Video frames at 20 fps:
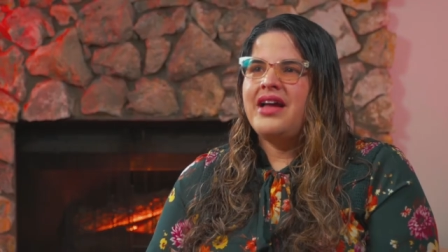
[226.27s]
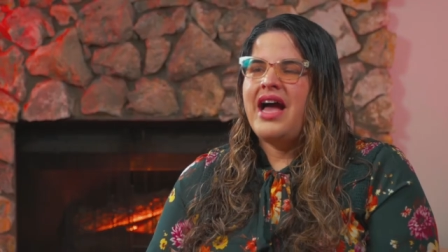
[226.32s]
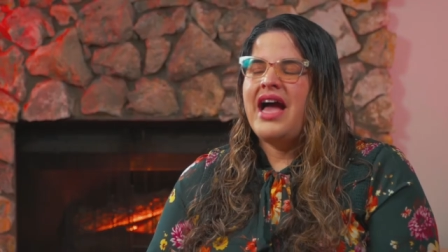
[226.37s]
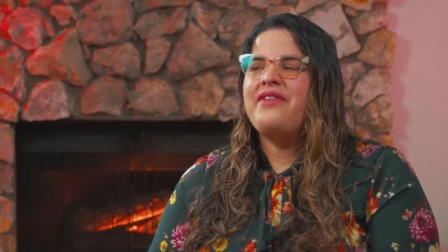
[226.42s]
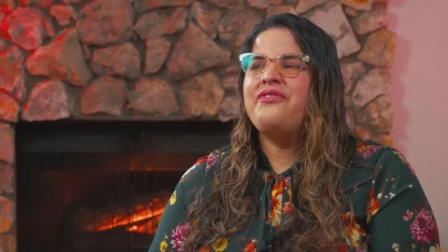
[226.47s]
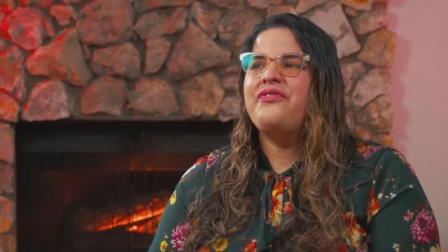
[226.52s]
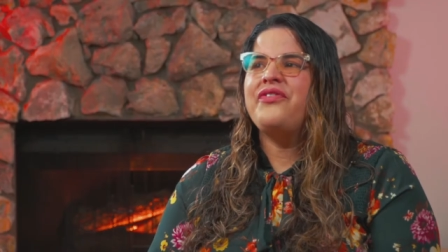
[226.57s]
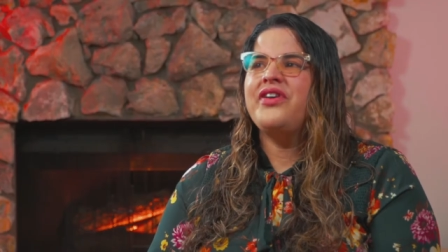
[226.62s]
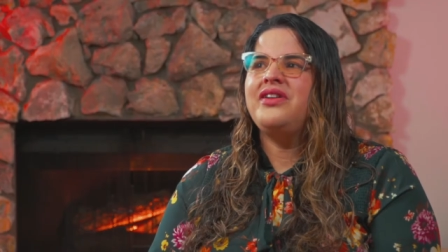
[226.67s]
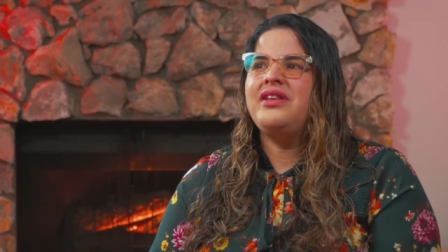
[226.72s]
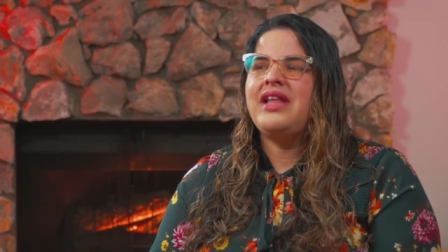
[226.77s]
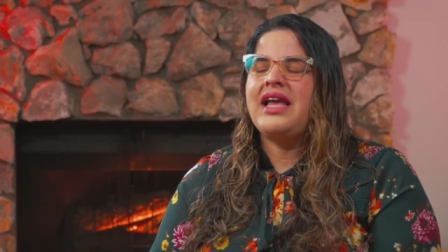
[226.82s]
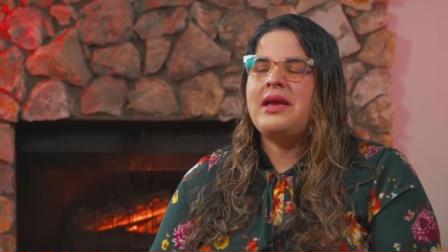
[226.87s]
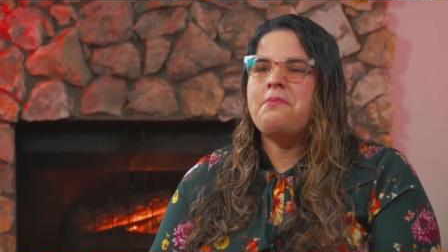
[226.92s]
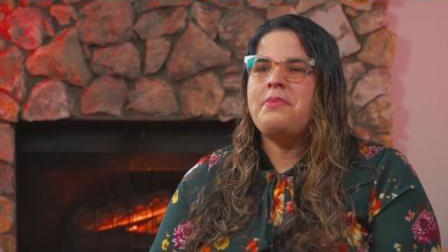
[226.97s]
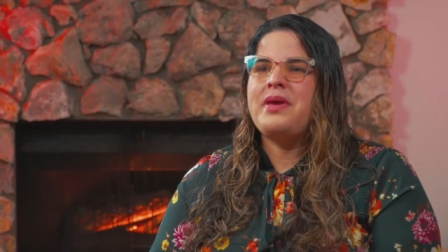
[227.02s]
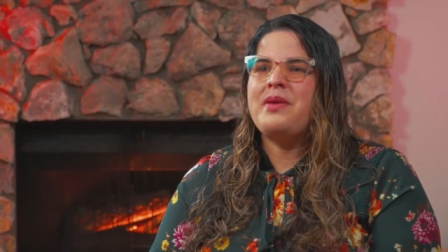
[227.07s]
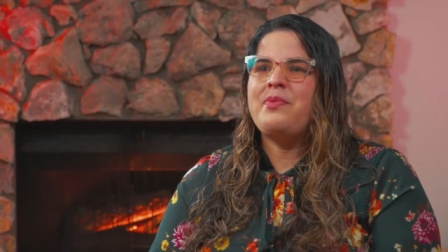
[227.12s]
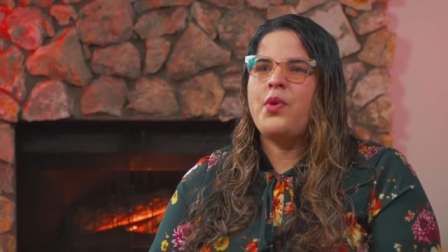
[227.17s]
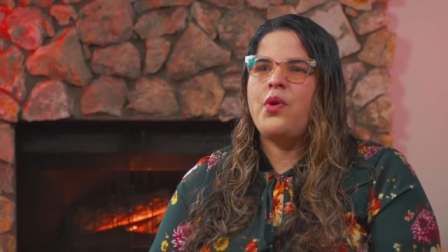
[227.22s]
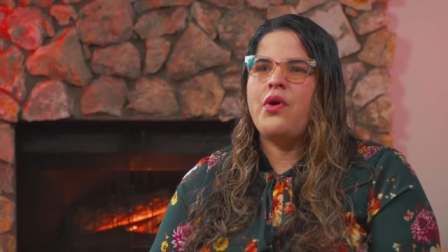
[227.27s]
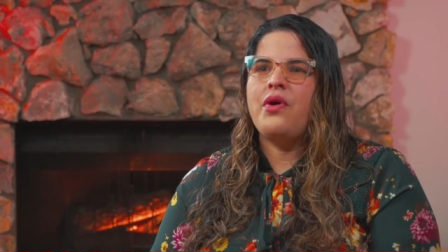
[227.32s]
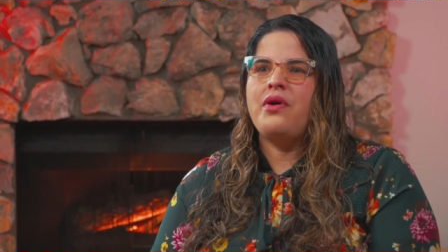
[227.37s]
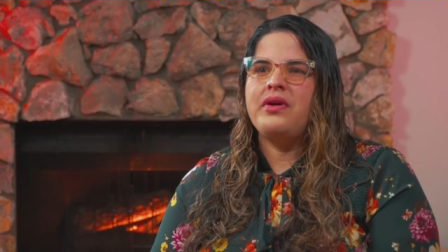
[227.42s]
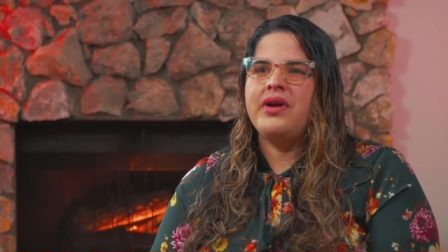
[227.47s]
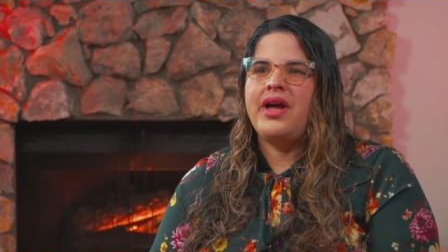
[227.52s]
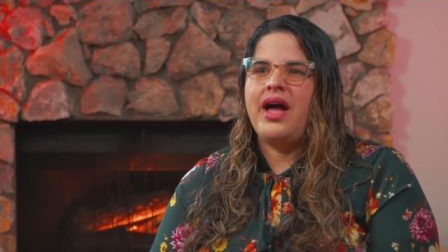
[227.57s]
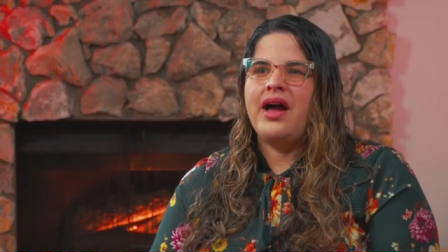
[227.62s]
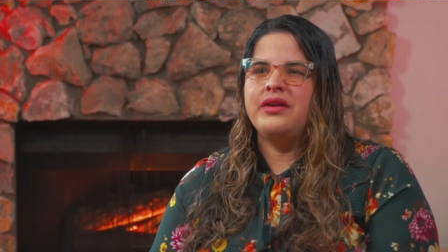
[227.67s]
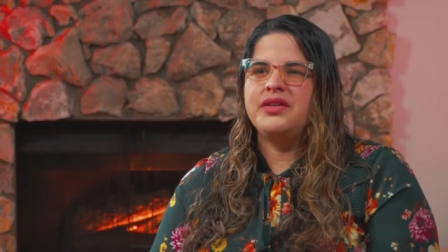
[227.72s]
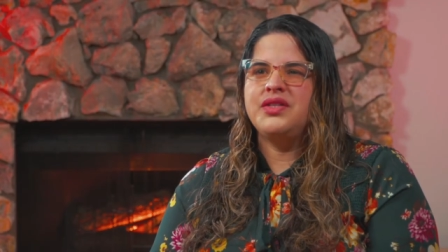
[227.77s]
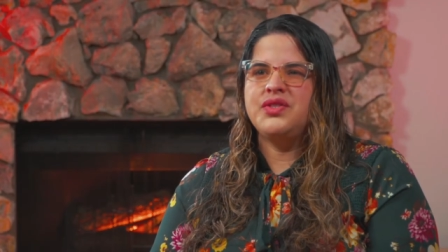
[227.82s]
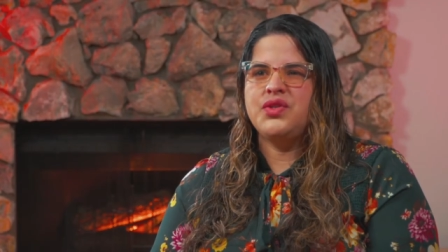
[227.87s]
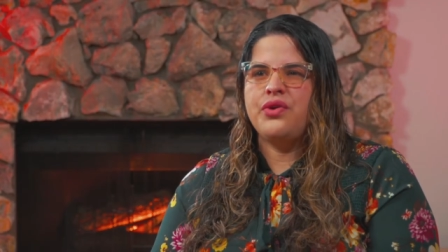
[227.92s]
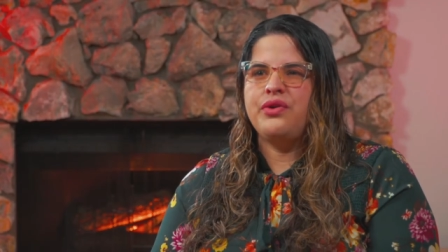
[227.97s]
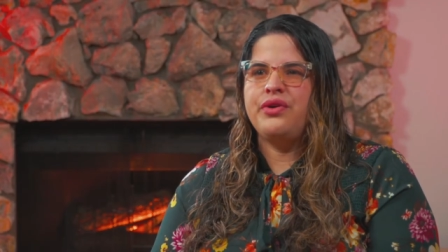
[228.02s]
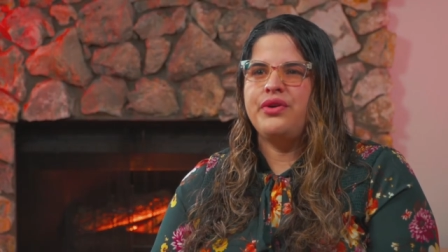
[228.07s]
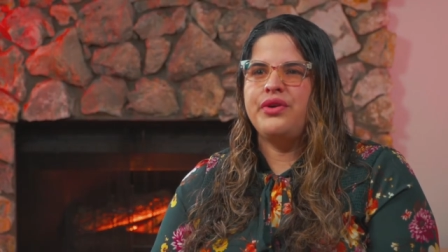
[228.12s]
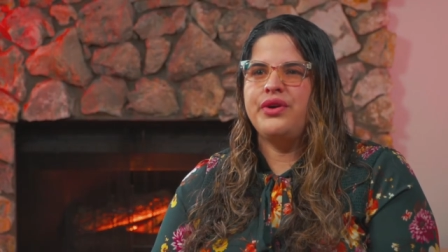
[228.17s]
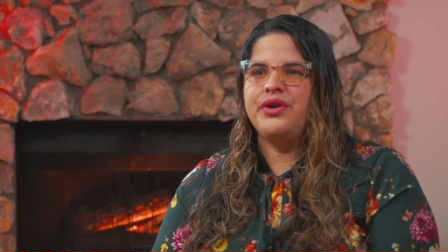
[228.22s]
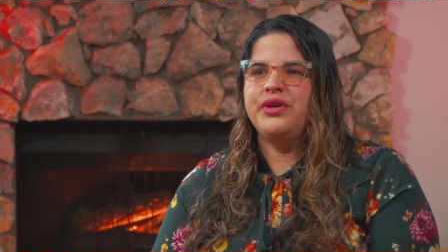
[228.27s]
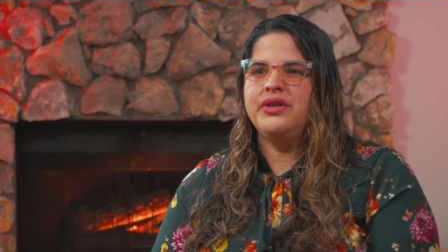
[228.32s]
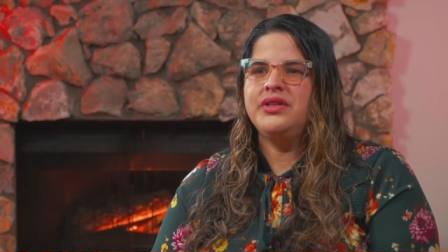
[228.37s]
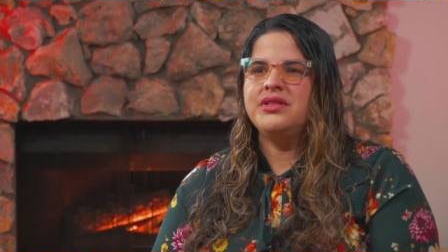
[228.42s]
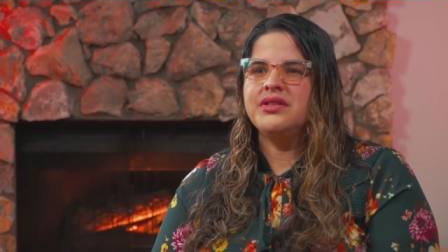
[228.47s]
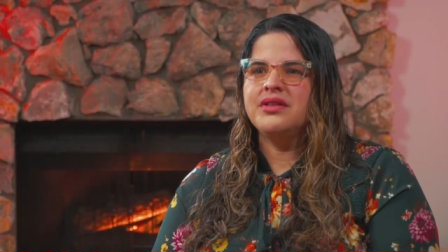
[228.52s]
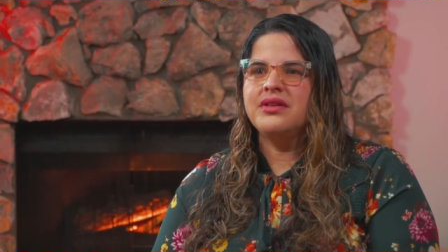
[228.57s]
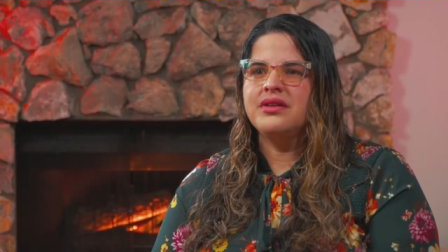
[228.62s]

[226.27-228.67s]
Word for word: I feel like people are so hurt